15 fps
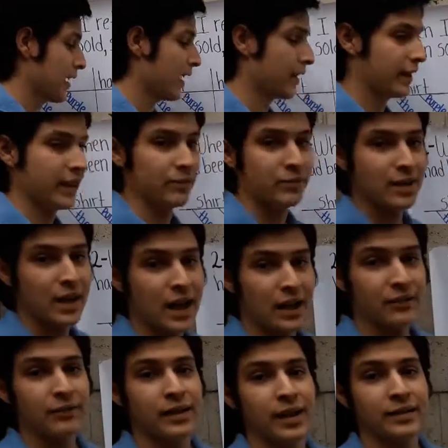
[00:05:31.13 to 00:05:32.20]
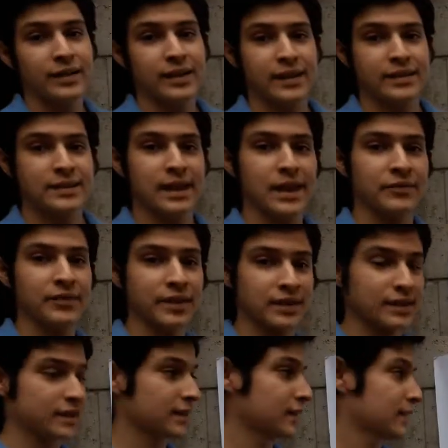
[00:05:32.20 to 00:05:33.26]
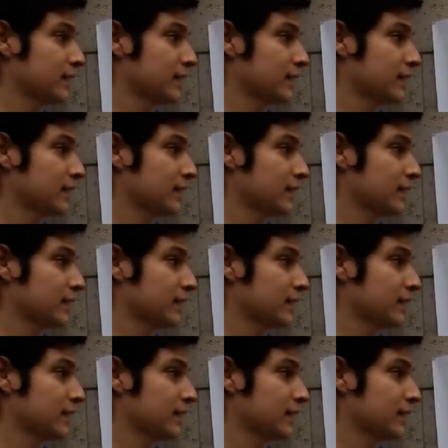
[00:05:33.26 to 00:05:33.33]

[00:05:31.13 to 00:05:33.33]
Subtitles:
And then we have a direct object.